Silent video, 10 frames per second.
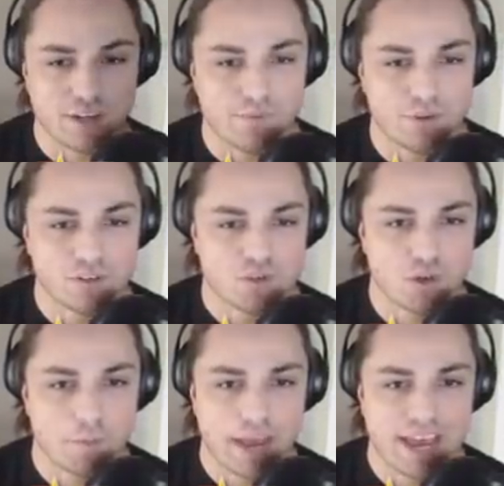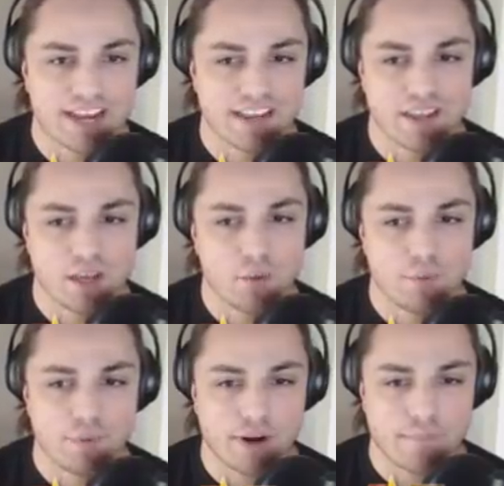for us. Joe Panik, we
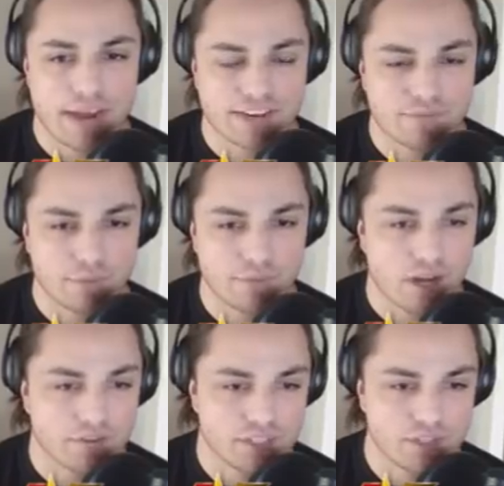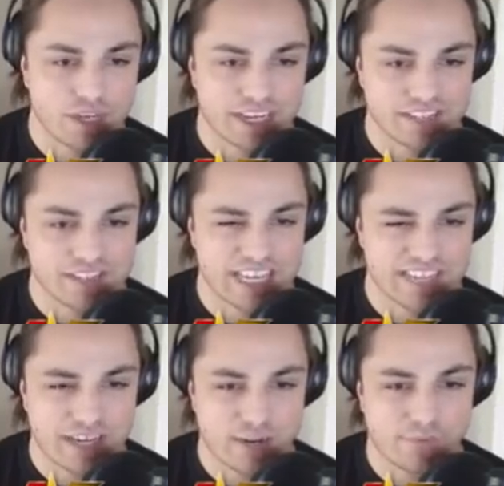brought him back from the offseason. You guys can see I
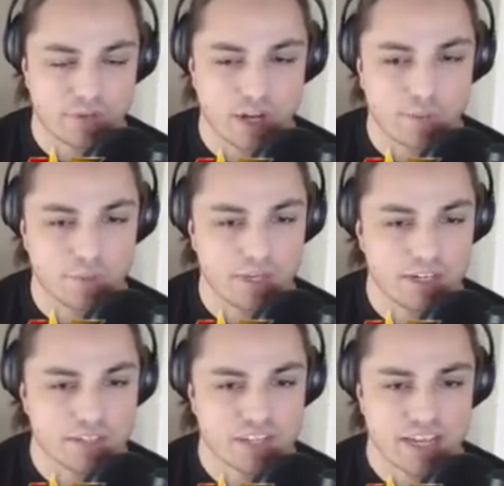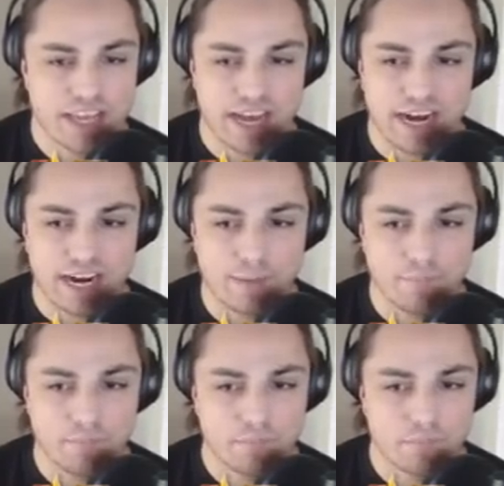signed him for a couple years. Um,
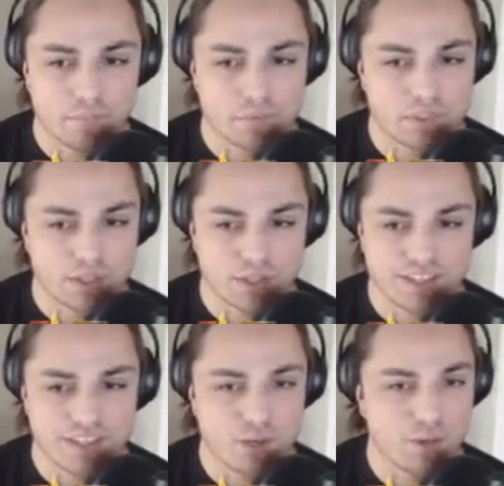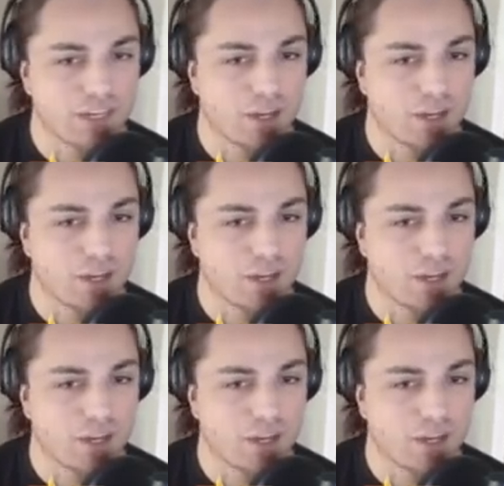still continuing to go